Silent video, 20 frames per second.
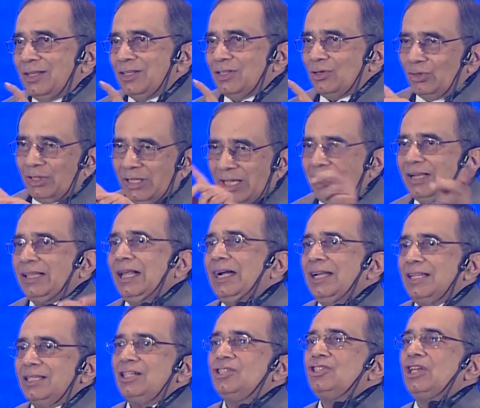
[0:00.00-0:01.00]
So there,
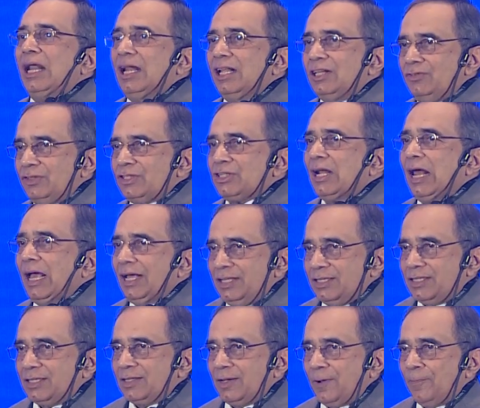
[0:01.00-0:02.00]
that is a challenge which
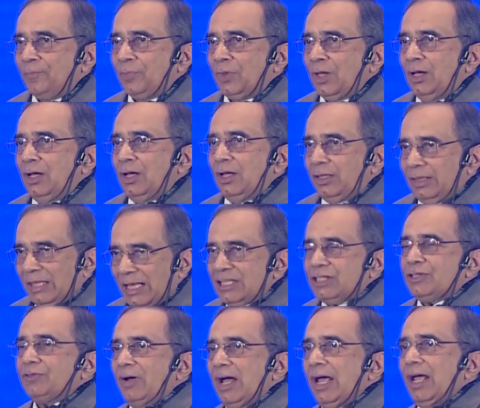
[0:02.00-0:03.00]
lies.
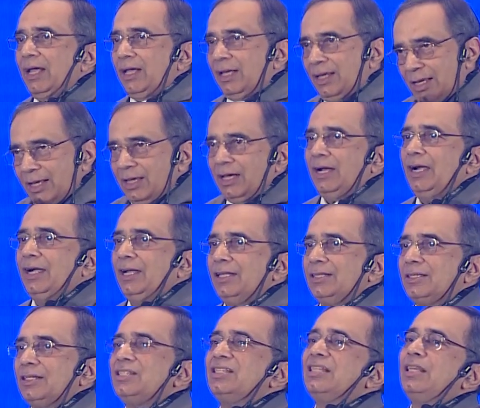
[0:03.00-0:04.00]
That's why here it
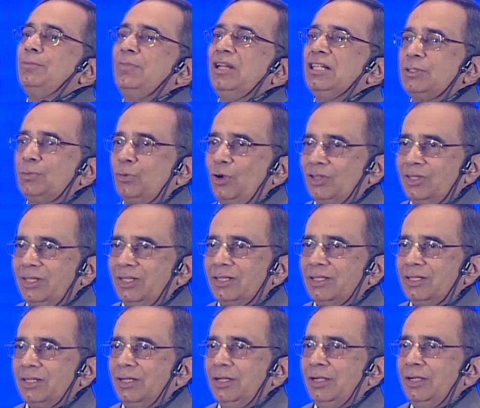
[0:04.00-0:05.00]
is a seamless
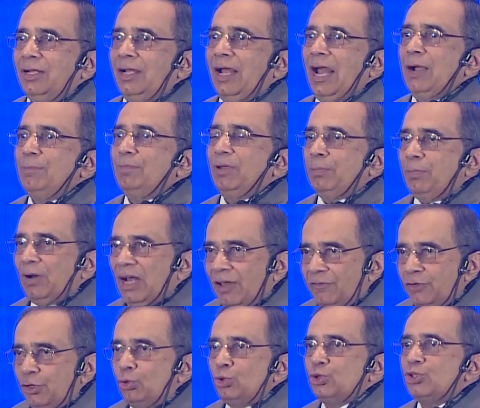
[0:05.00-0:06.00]
process. And people
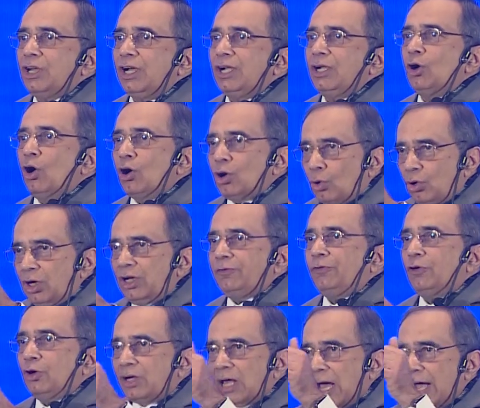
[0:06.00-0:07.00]
have used it not only
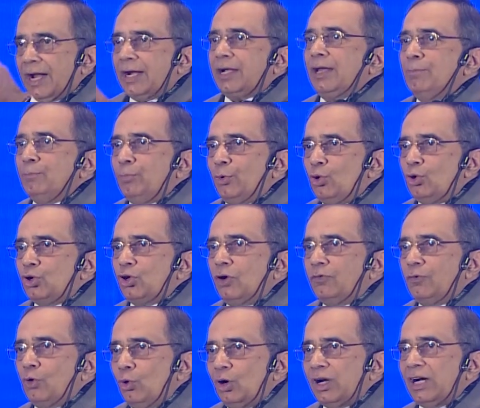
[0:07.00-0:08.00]
for direct import
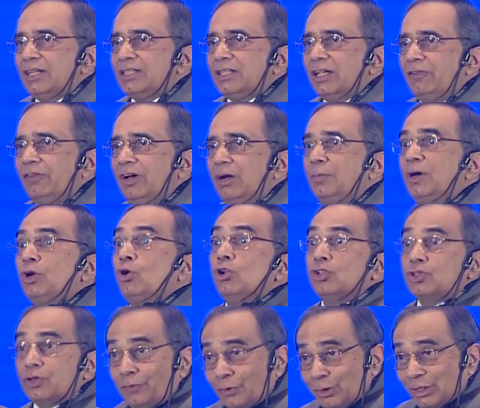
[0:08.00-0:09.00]
of gold and silver, but
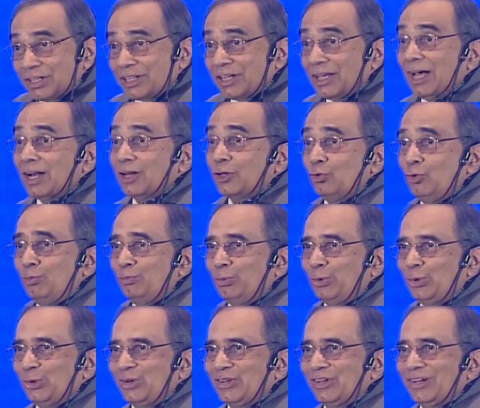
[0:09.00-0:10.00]
also for the TRQ
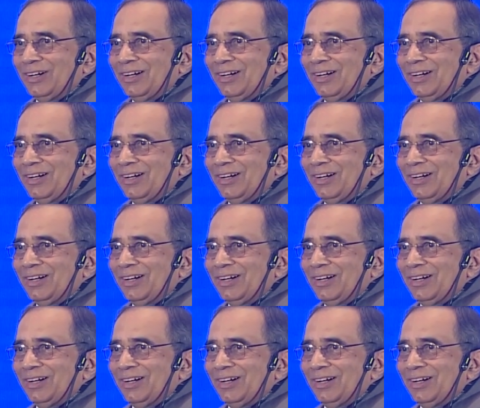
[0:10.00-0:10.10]
import.